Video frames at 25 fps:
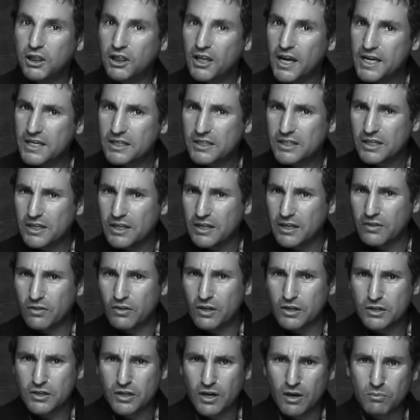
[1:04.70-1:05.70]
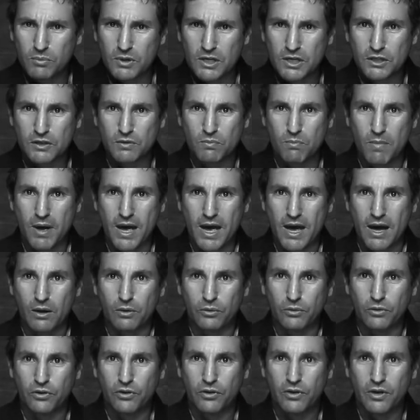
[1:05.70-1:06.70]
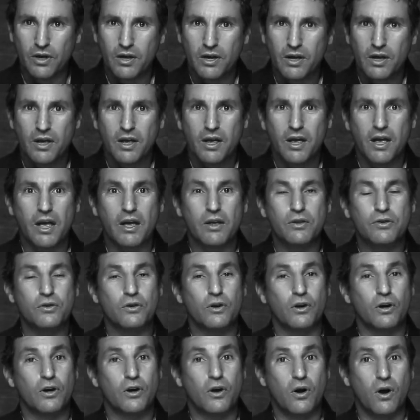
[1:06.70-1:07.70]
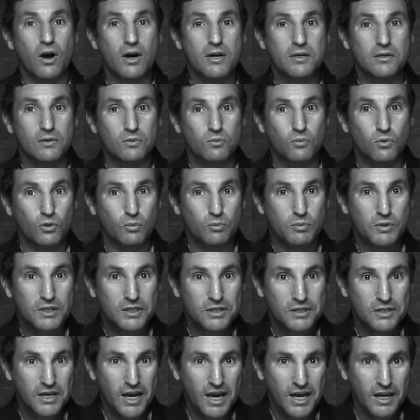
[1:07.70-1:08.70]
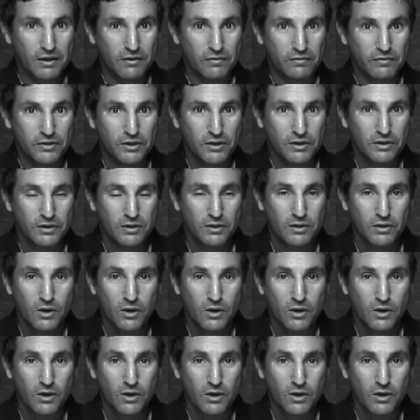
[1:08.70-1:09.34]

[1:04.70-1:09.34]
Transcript: place it in the dummy's mouth, and your garden will be saved.